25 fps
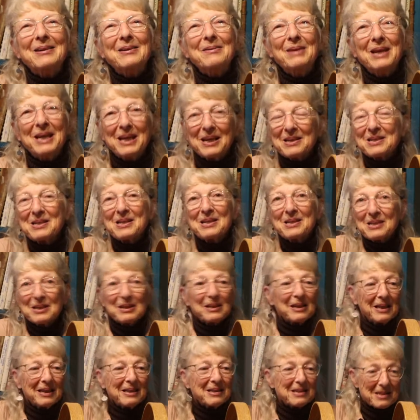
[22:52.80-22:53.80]
because it
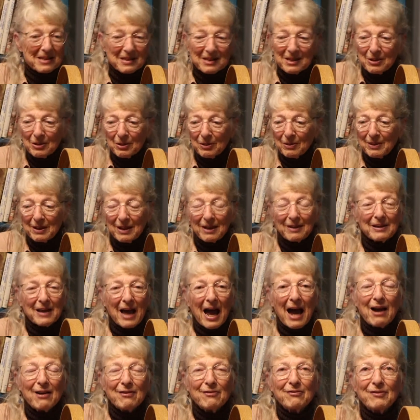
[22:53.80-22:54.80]

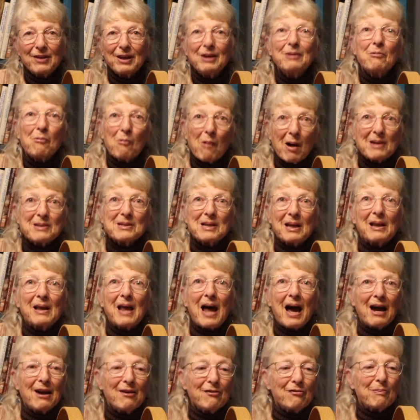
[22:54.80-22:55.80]
was a
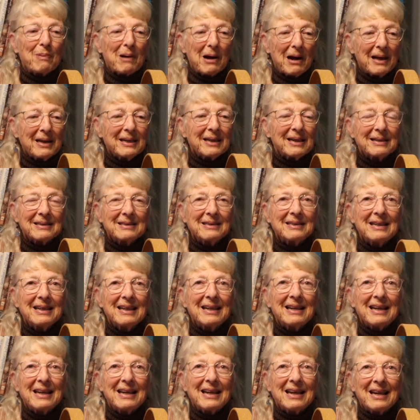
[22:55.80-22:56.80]
live product,
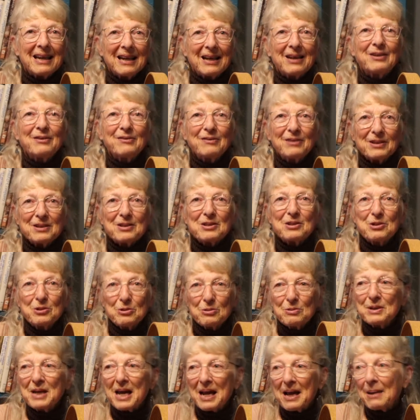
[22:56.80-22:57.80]
and if it's
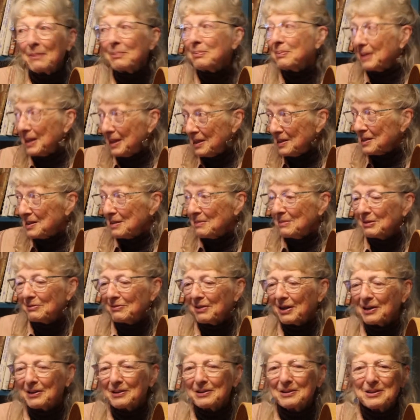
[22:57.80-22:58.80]
too damp, like some of
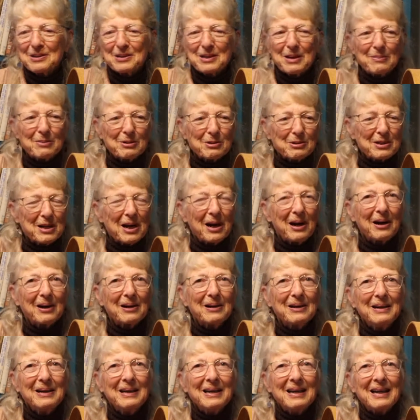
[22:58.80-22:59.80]
our summers
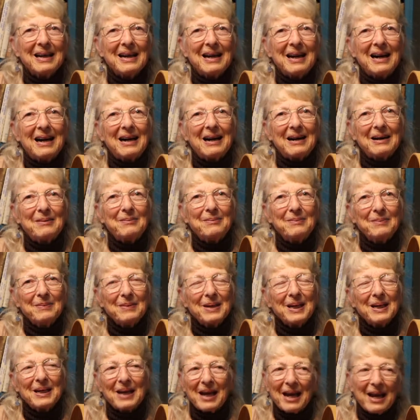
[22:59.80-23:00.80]
are, and
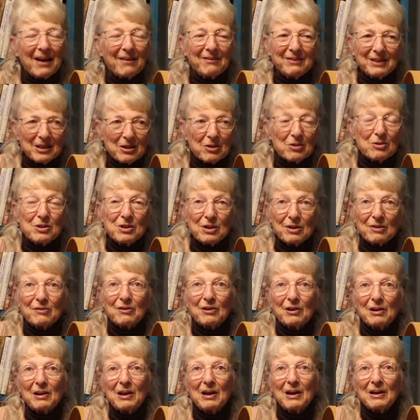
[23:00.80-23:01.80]
I haven't used it
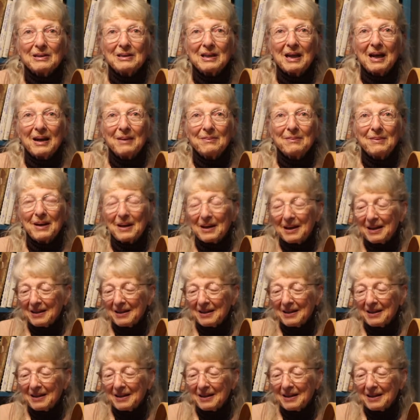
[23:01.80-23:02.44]
for a long time,